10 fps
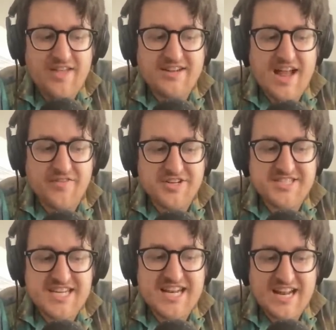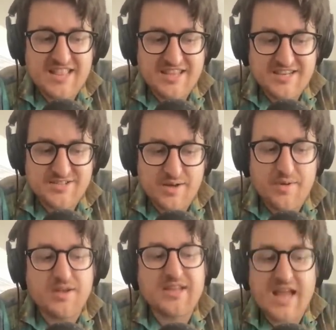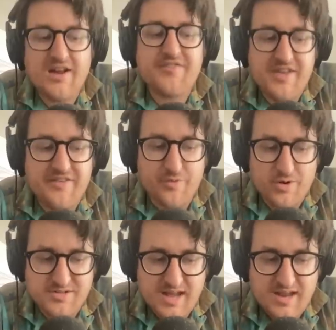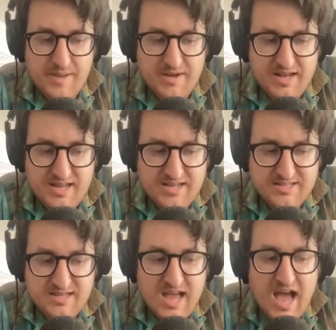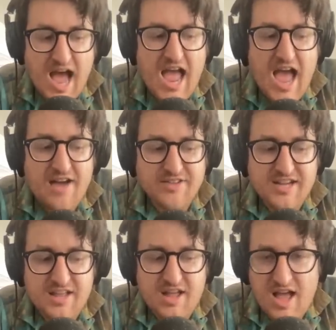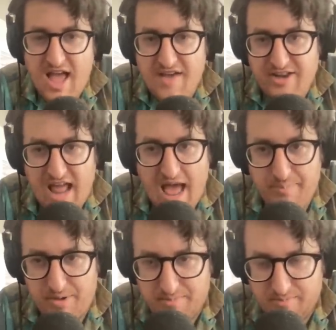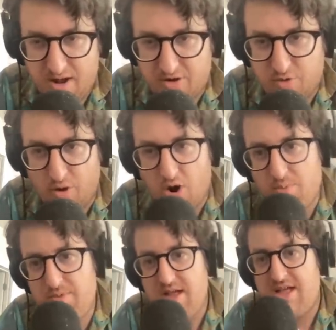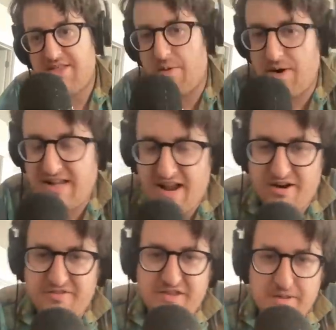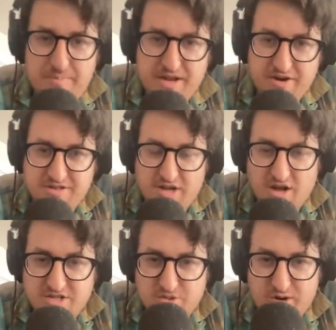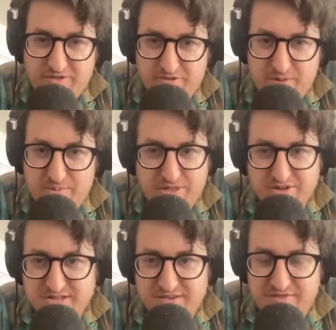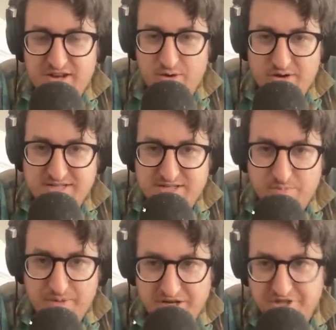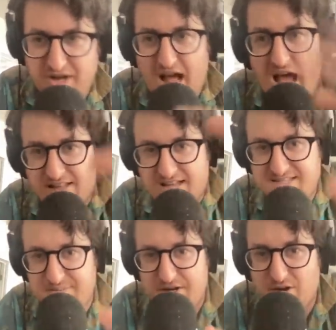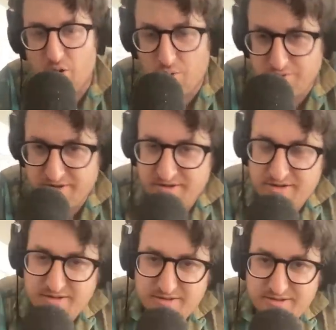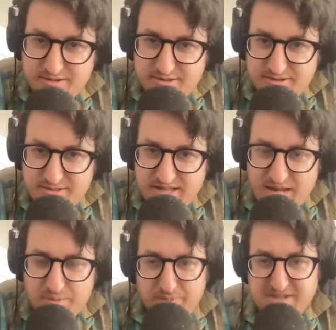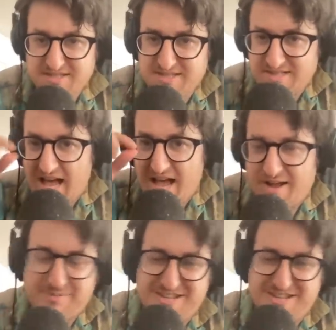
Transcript: I've like v. never seen anything. So uh, Gary Vee, of course, I I mean he is. I have like a I have an app on on Chrome that when Gary Vee appears on screen for me, whether it's in a video or a still picture, it highlights him in gold. What? And replaces his eye.